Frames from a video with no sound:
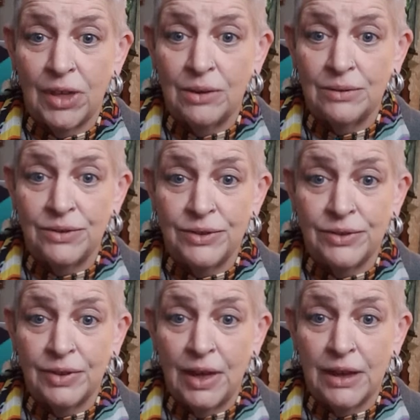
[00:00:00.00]
It was
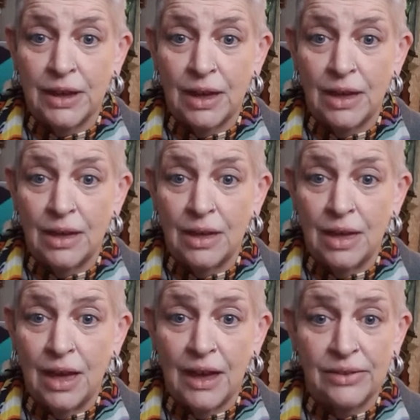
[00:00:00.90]
just like,
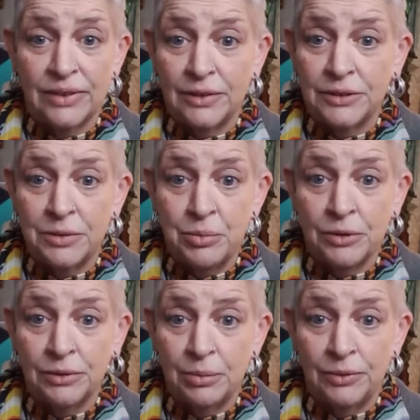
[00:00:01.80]
I got sent to the
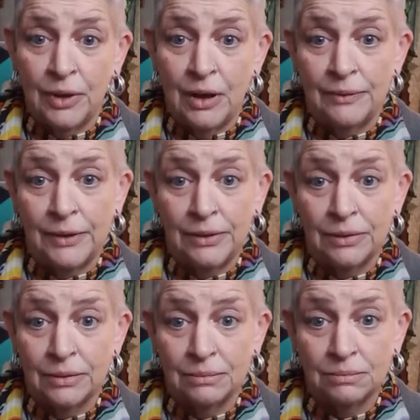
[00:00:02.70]
principal's
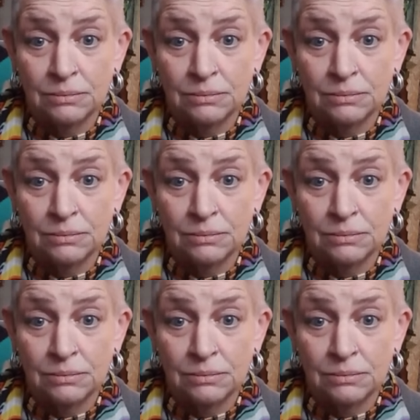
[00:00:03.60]
office.